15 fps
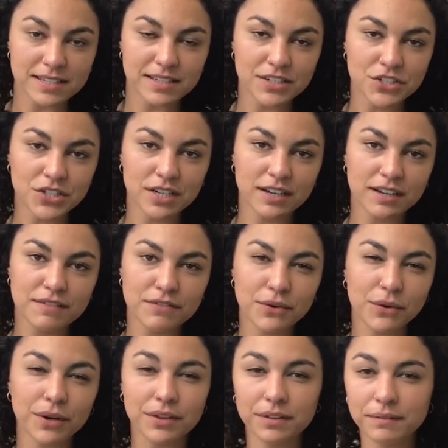this initiative,
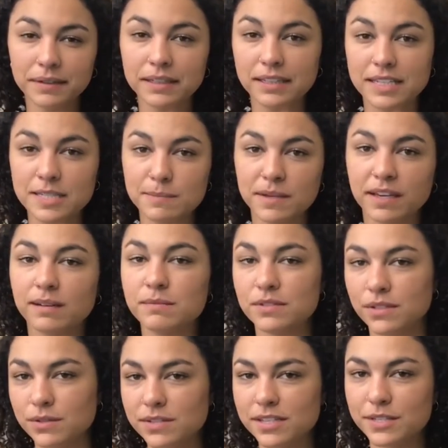or the release
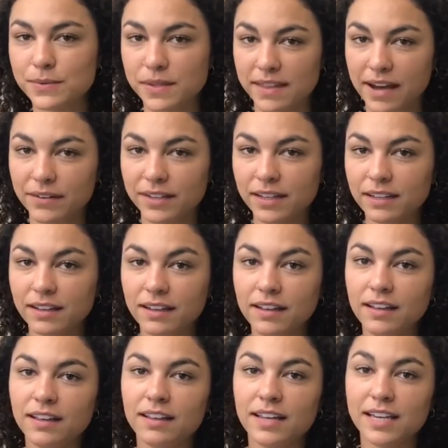becomes useless without it,
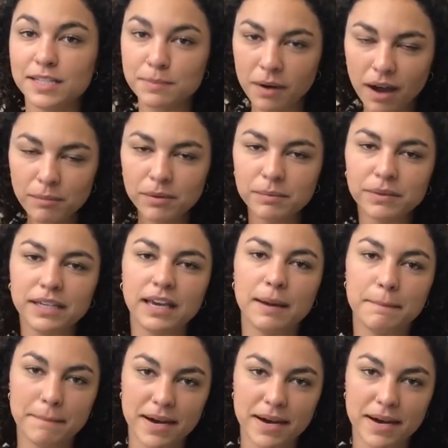it's probably a